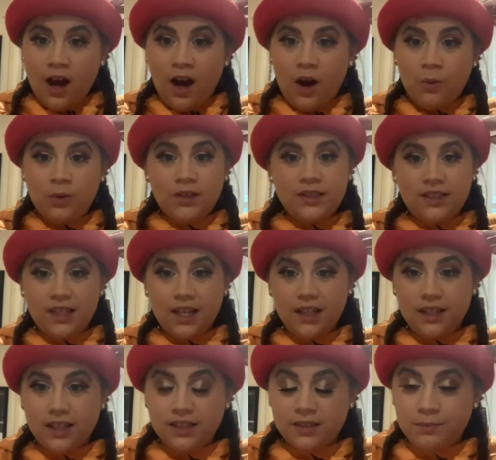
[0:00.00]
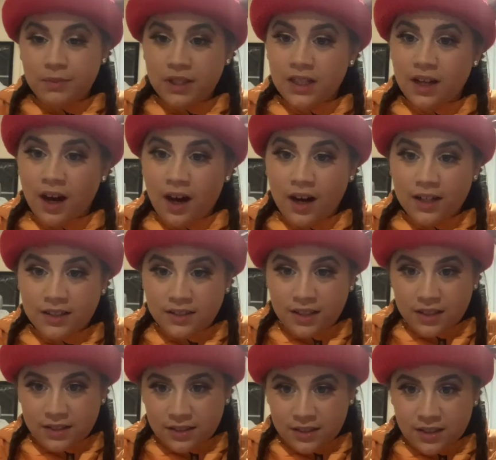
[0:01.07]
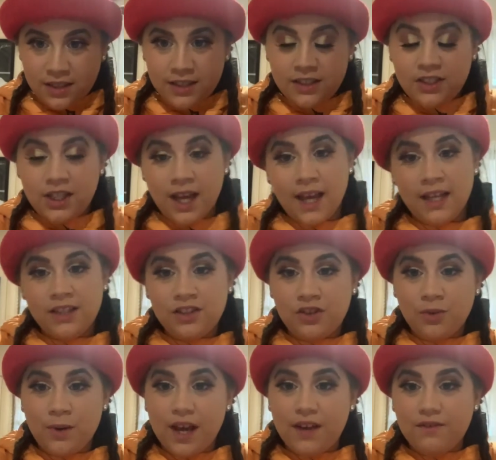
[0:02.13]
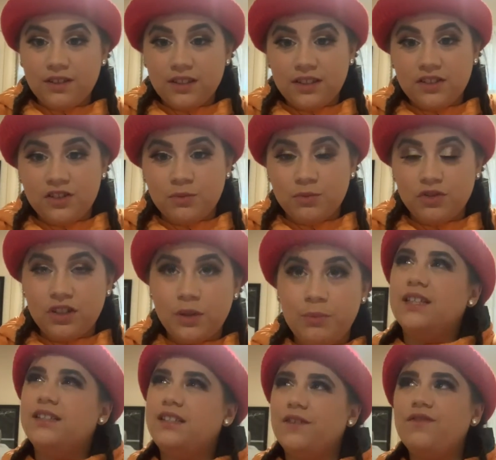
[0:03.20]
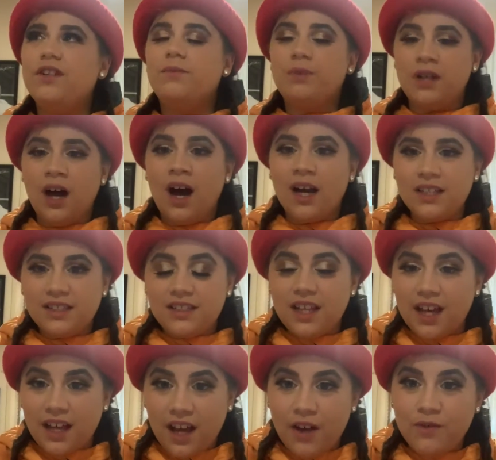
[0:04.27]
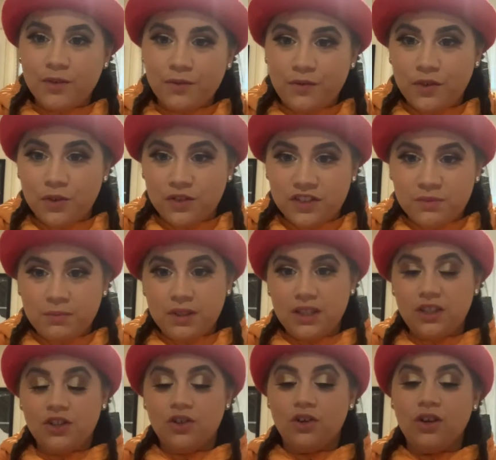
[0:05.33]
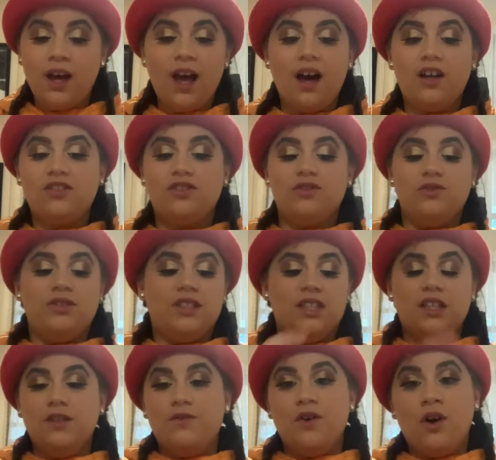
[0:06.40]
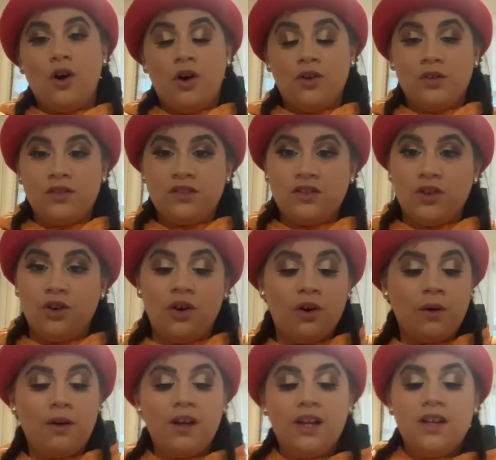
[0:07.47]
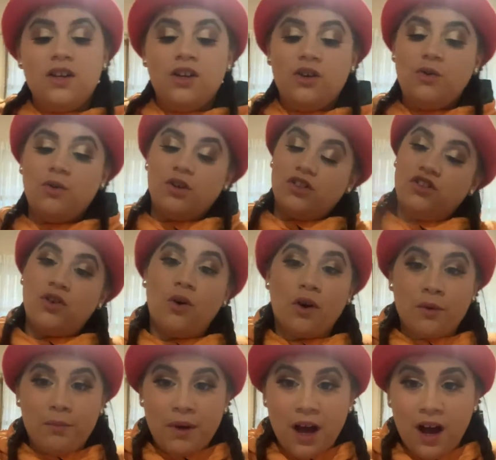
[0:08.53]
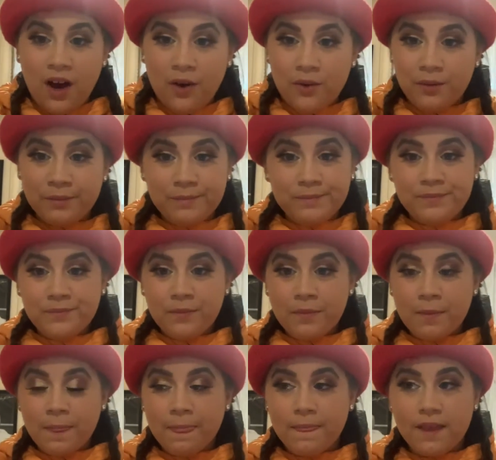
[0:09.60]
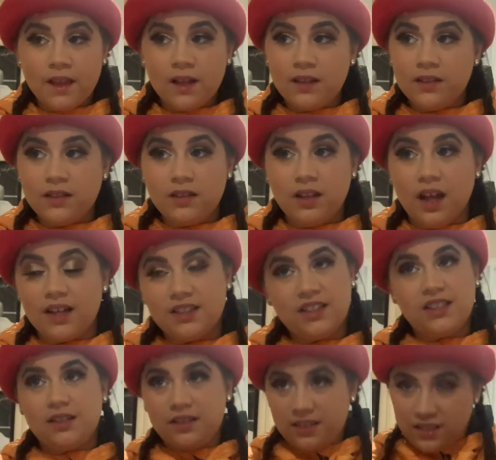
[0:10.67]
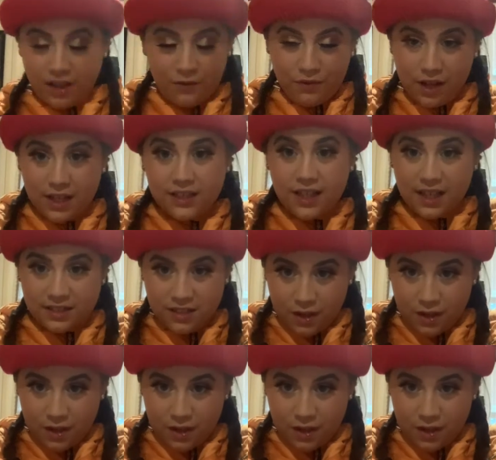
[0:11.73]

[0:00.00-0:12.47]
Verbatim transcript: I wouldn't say there's been an artist that's changed the way I've listened to music. There's definitely been artists that have influenced me, you know, how to deliver on a song or to talk about, like, stuff like that,